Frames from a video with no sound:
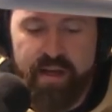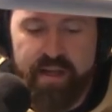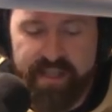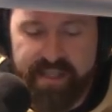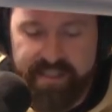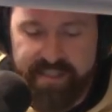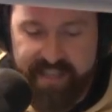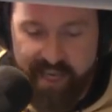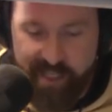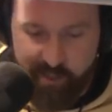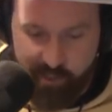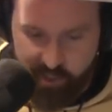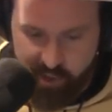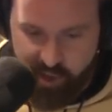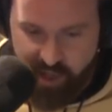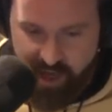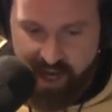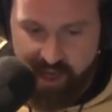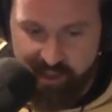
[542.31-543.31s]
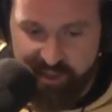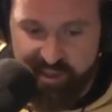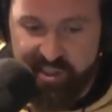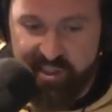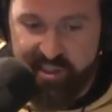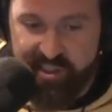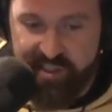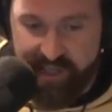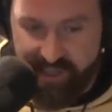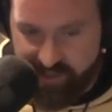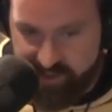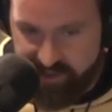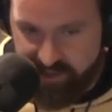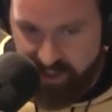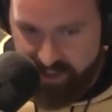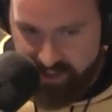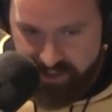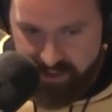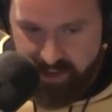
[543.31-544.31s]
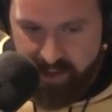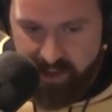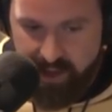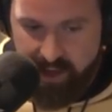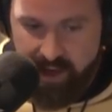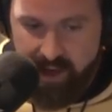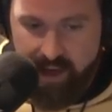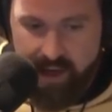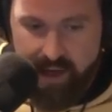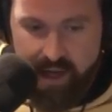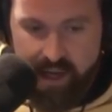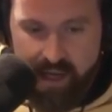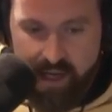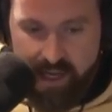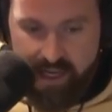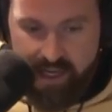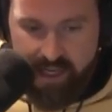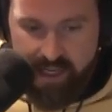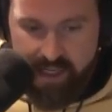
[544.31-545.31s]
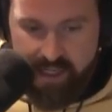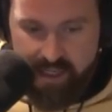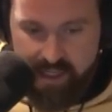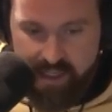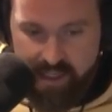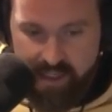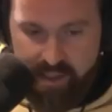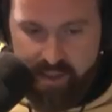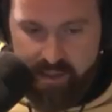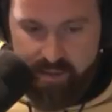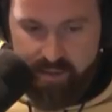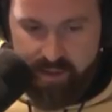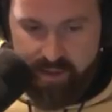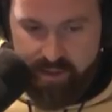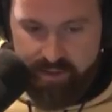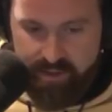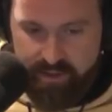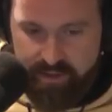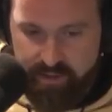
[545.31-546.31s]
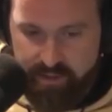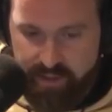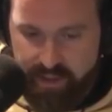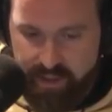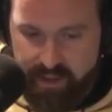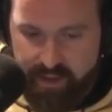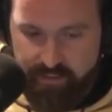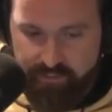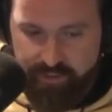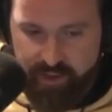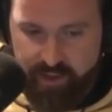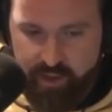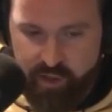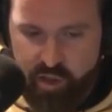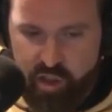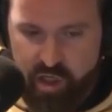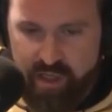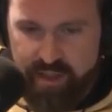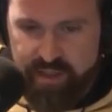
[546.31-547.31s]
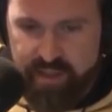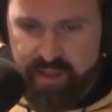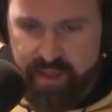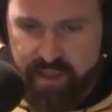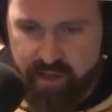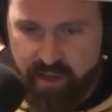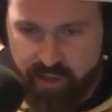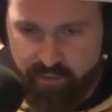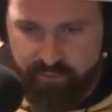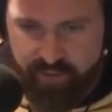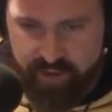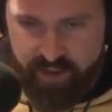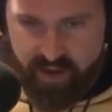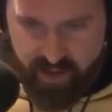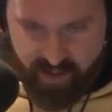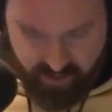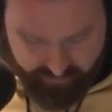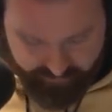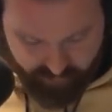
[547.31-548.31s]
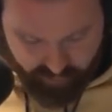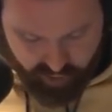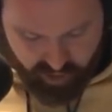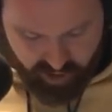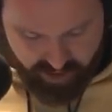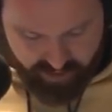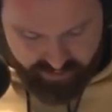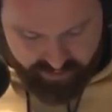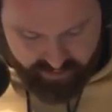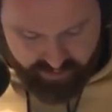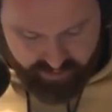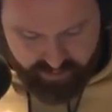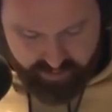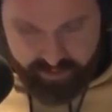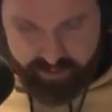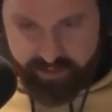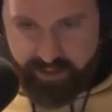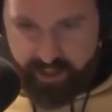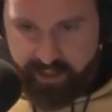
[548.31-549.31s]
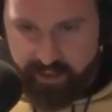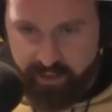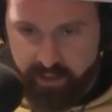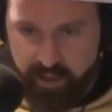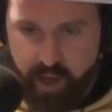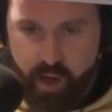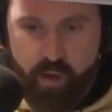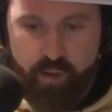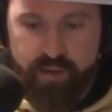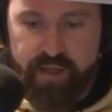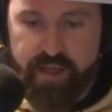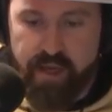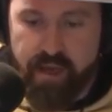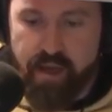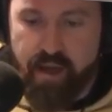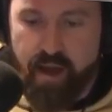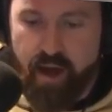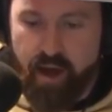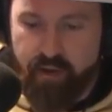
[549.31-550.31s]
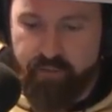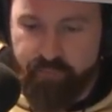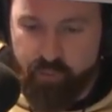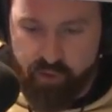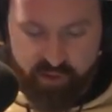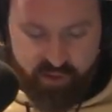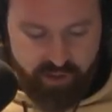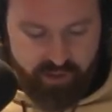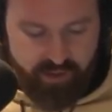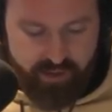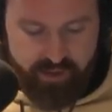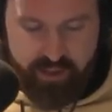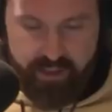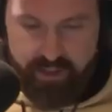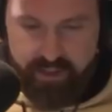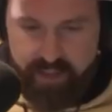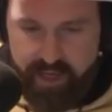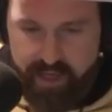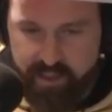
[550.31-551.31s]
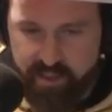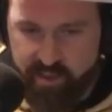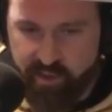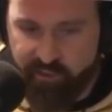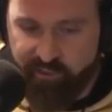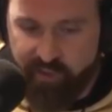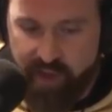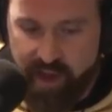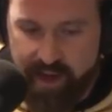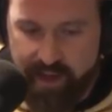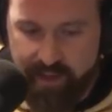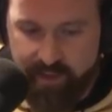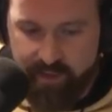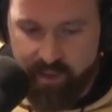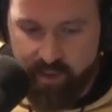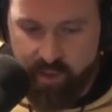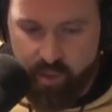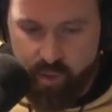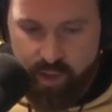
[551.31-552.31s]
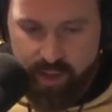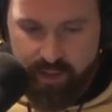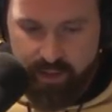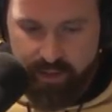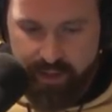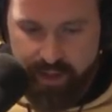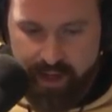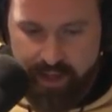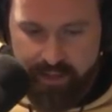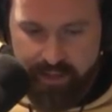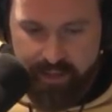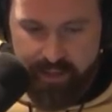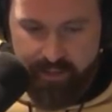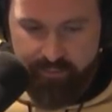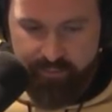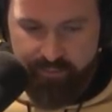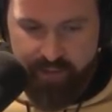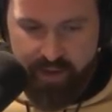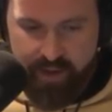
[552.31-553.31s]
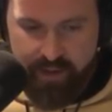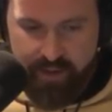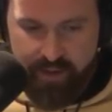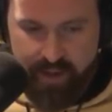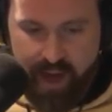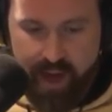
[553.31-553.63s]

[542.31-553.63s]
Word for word: Because that's what your house stinks like. Oh, what else do we have here? Justine, our videographer, checked in a second ago. The unfortunately, the texts are flying in so quickly, I can't find it.